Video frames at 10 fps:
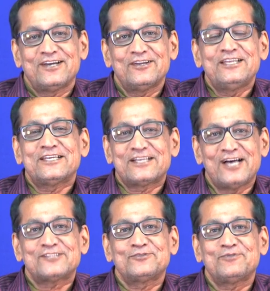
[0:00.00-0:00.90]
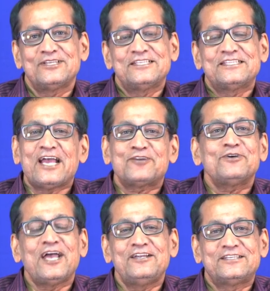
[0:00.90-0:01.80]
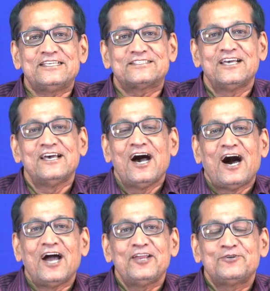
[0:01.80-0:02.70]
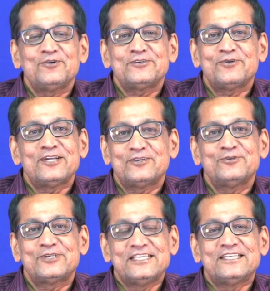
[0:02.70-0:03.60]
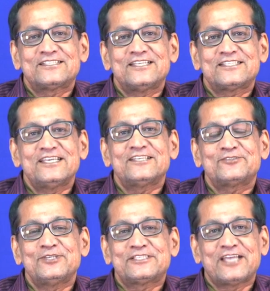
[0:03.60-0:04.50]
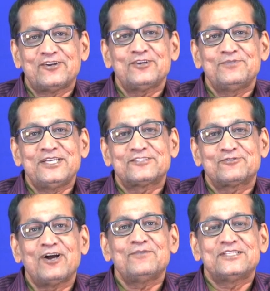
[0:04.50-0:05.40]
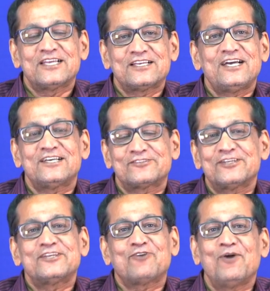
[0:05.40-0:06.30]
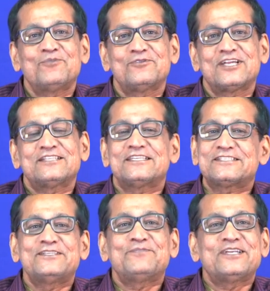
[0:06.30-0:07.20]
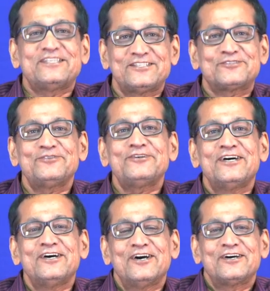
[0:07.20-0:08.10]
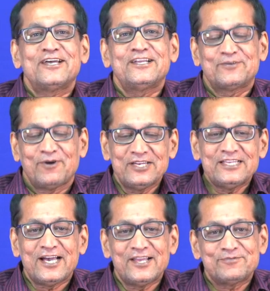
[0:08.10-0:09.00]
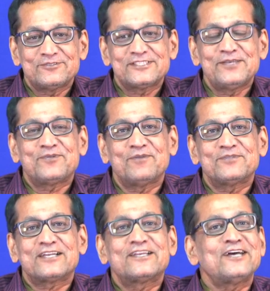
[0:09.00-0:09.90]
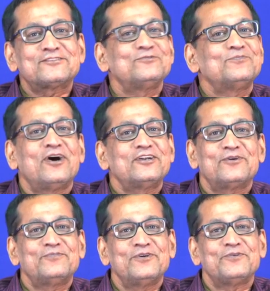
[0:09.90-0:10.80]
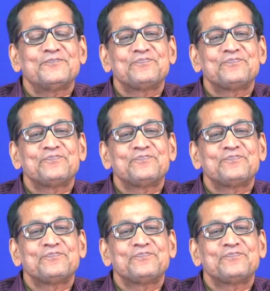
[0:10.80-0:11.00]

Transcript: in the classroom only, that way I will teach. I do not want to teach the things which cannot be solved in the class or in computer, that is a different issue, right. Only I have to see from the classroom point of view,